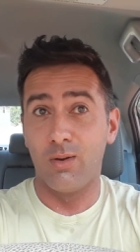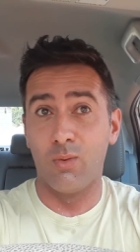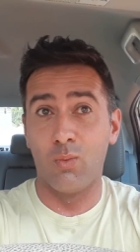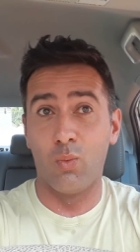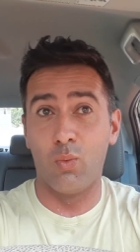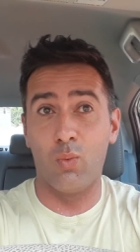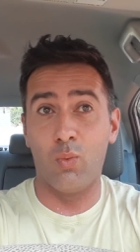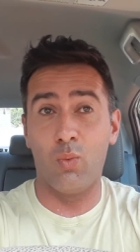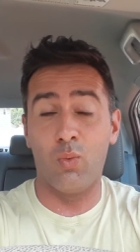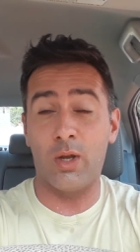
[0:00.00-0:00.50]

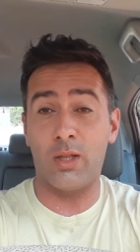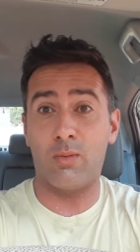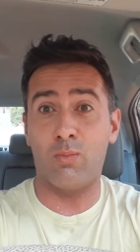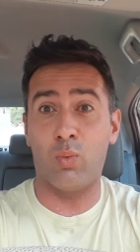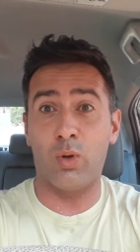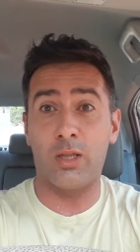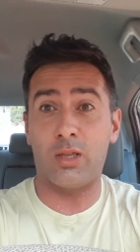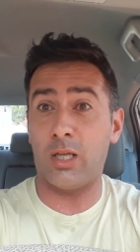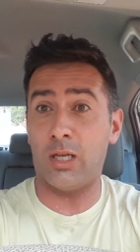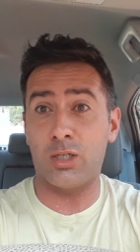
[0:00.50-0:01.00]
with
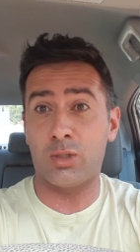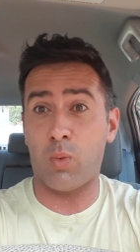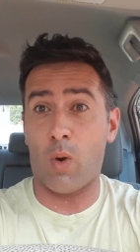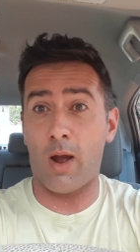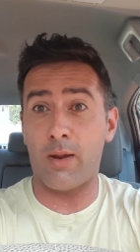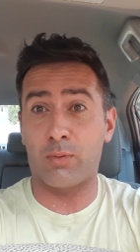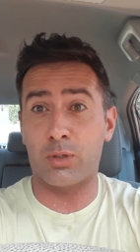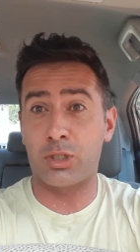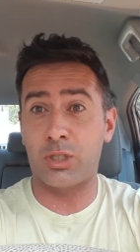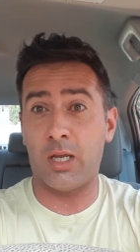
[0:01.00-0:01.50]
with these
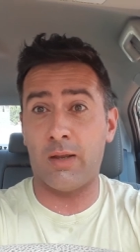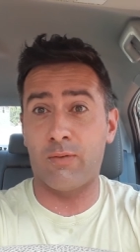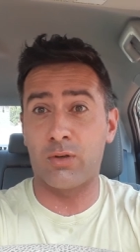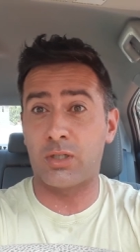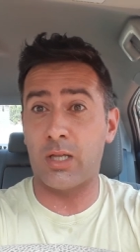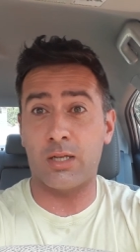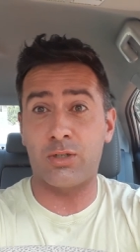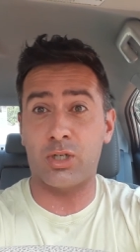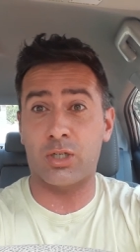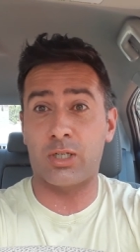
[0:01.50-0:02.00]
wide receivers.
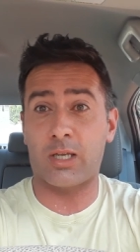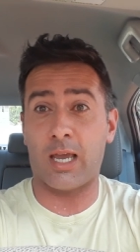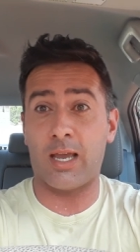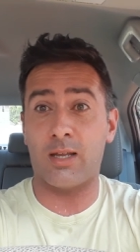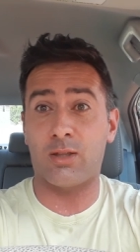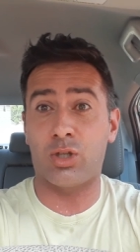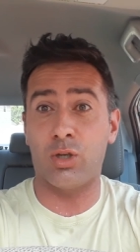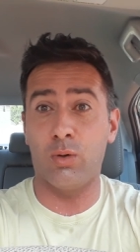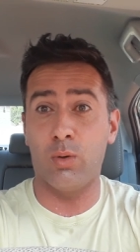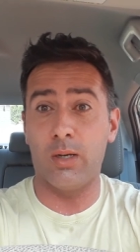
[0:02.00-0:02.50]
They just
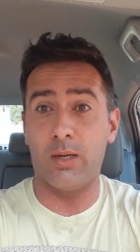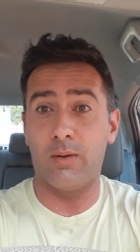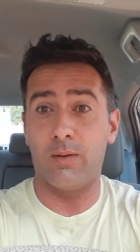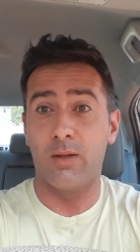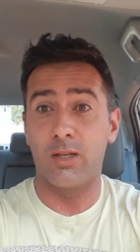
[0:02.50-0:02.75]
can't do it.